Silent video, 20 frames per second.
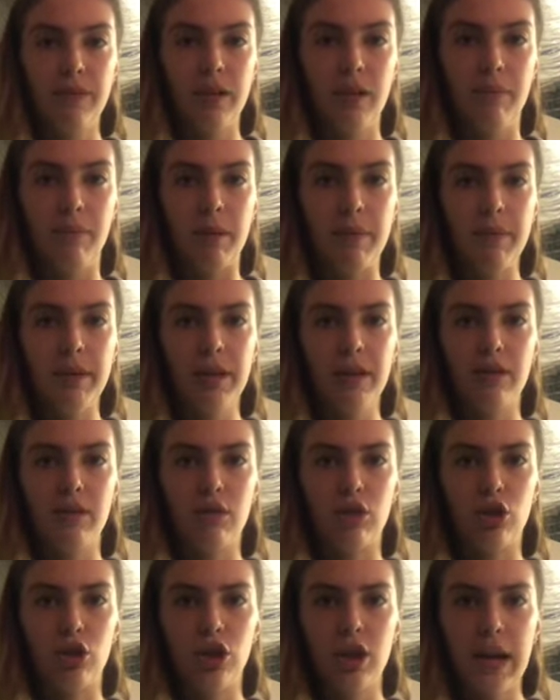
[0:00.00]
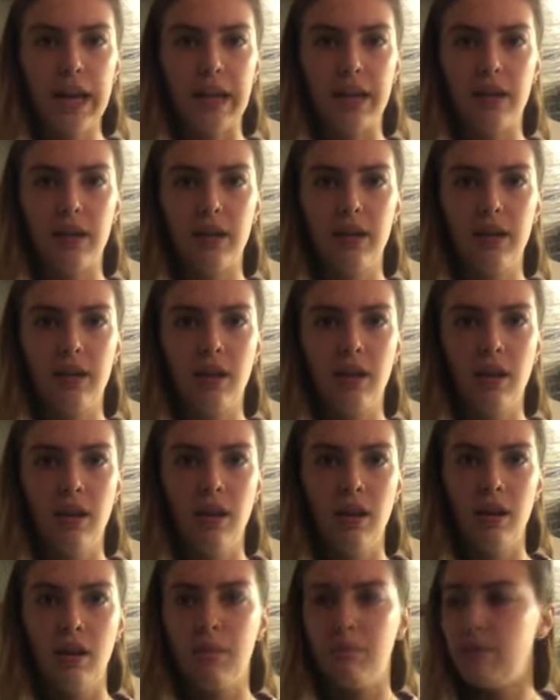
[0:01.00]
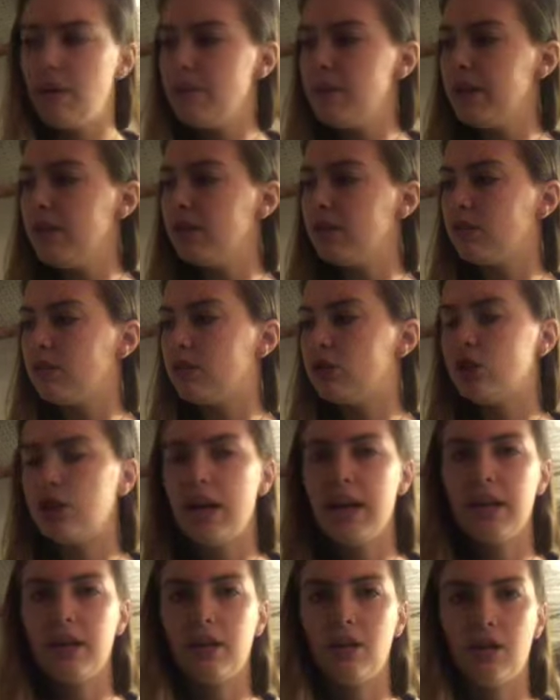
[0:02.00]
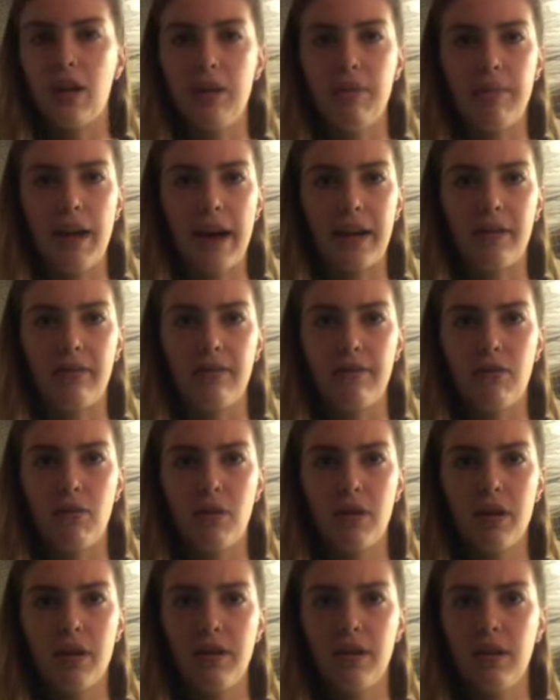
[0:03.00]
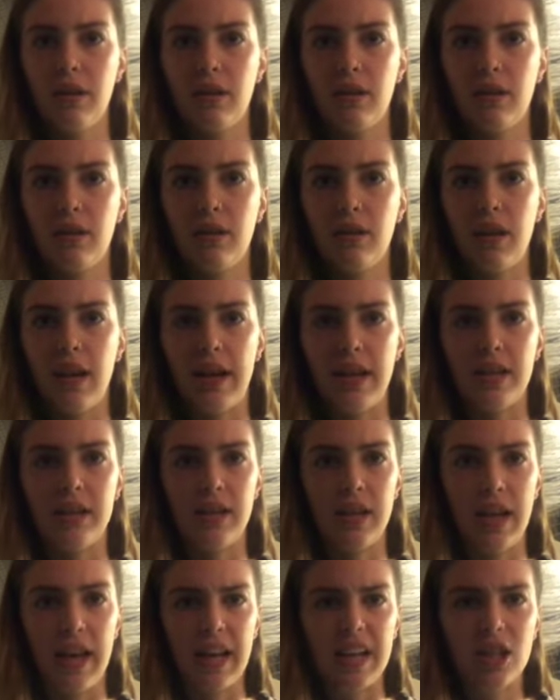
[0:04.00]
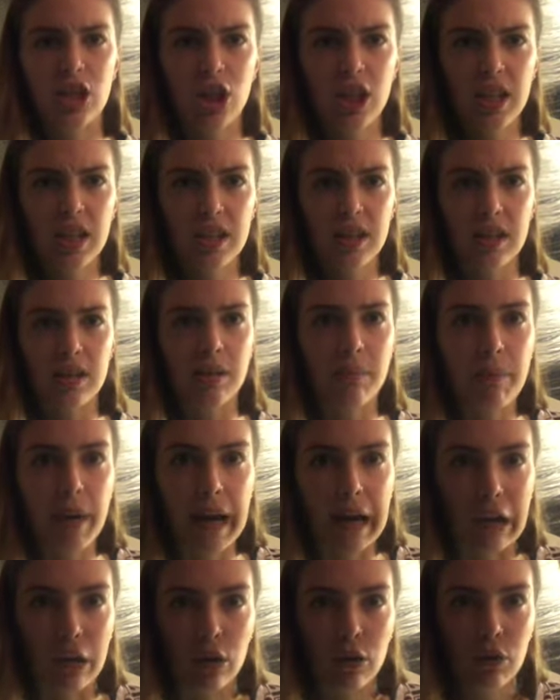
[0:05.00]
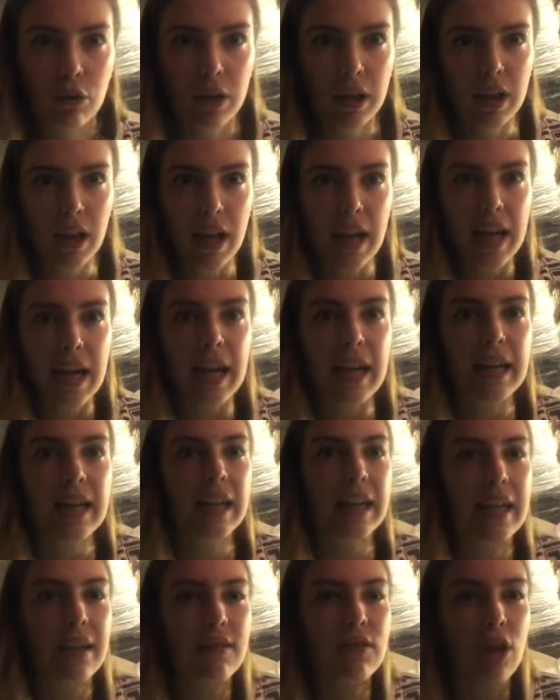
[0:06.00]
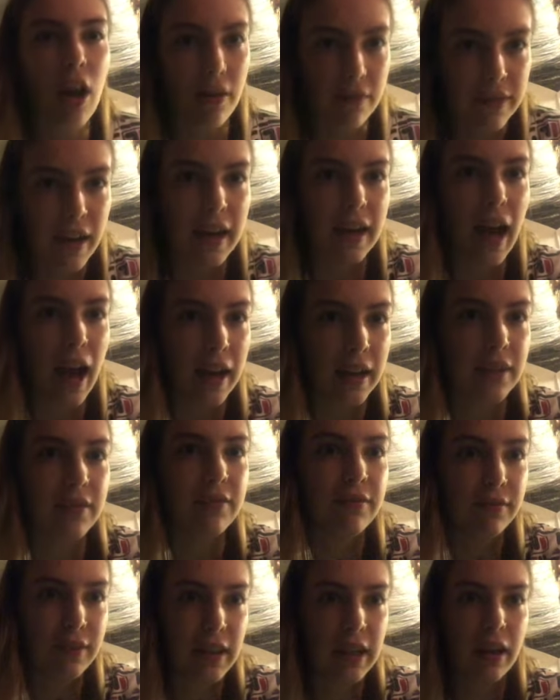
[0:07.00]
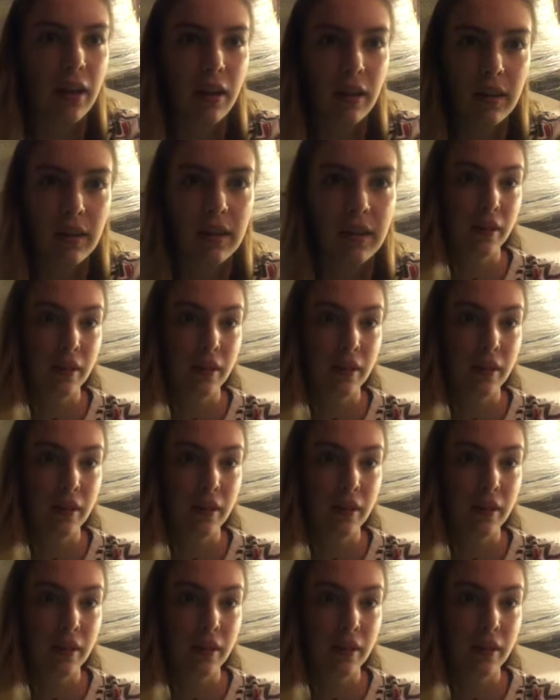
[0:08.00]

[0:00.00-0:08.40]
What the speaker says: maybe a little shake looking back and forth. Is it anxious? Is it paranoid? And it gives off that kind of feel.